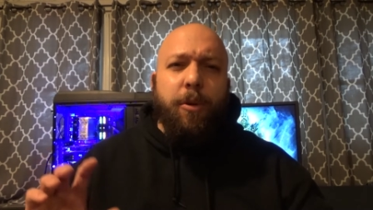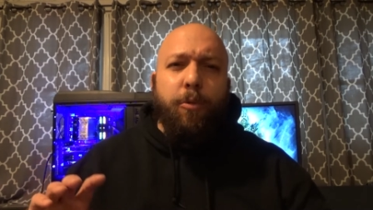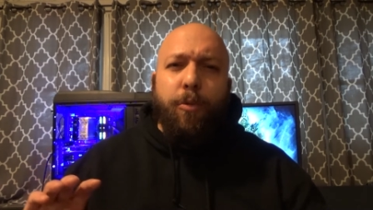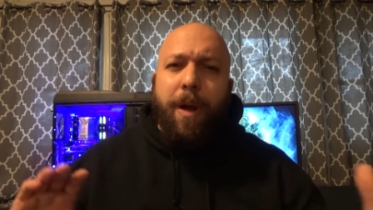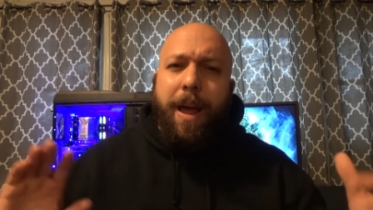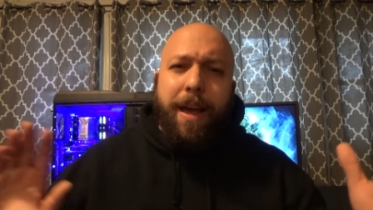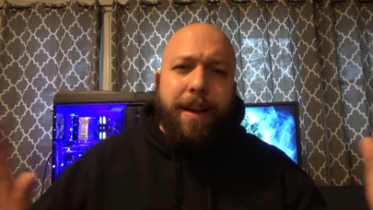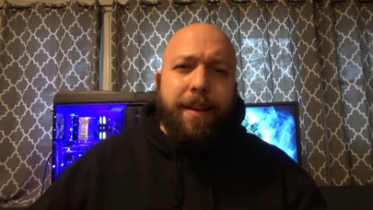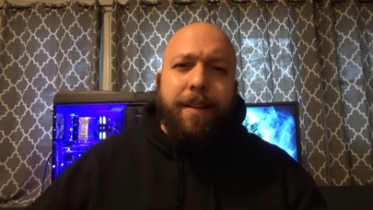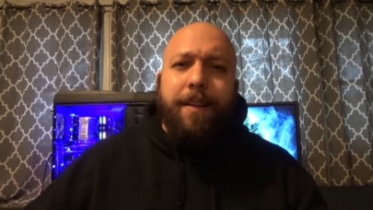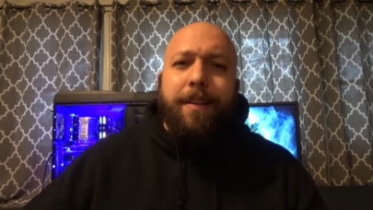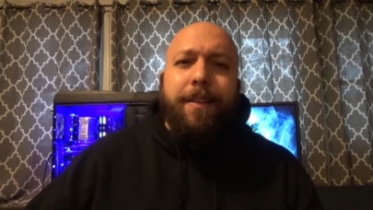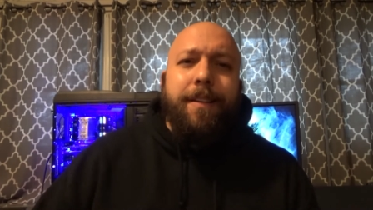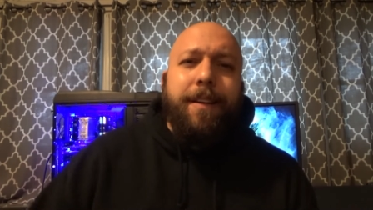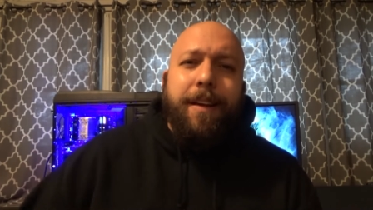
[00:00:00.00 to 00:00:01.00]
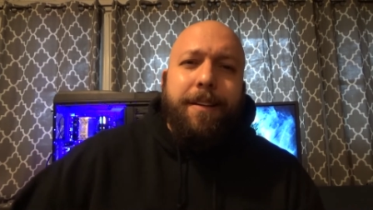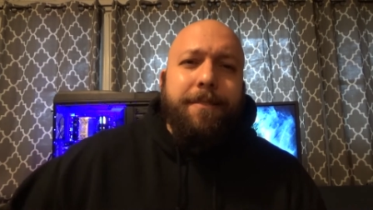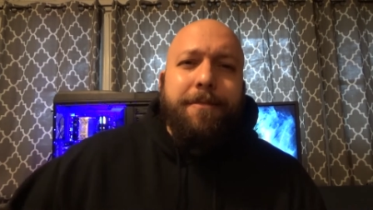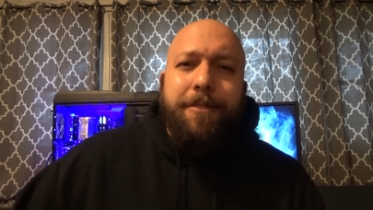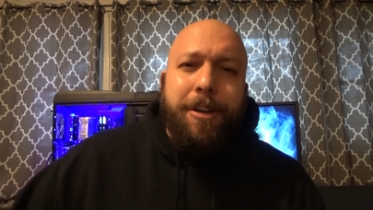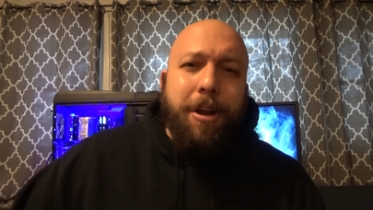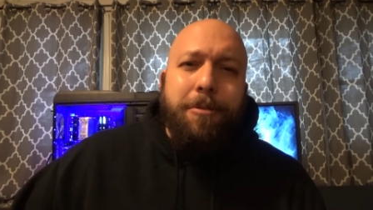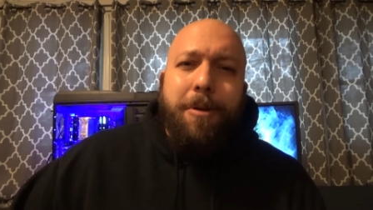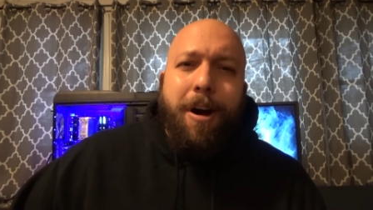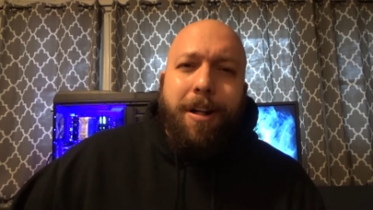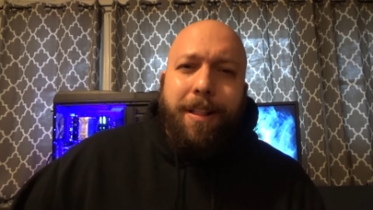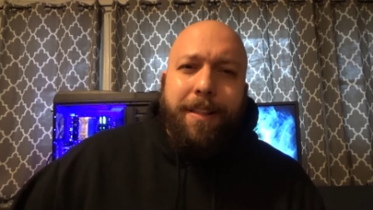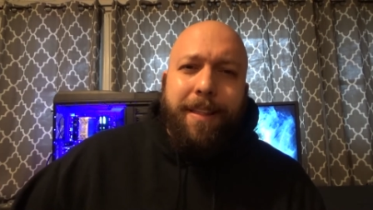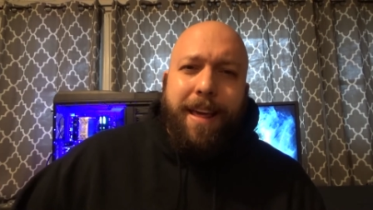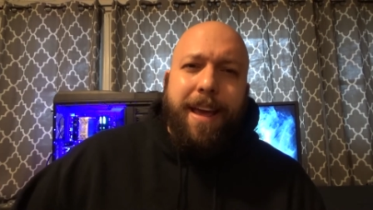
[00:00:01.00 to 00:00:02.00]
red, and you know,
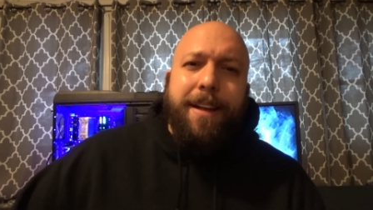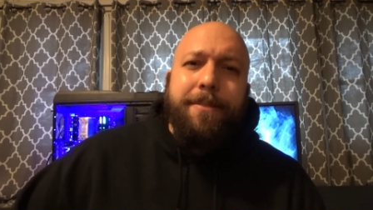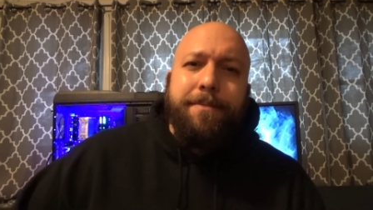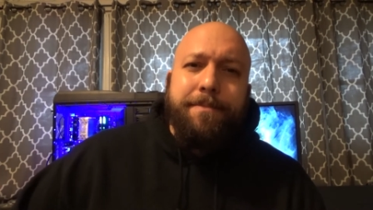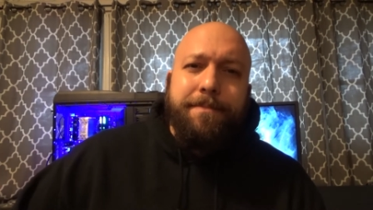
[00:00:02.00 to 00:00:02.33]
all of that.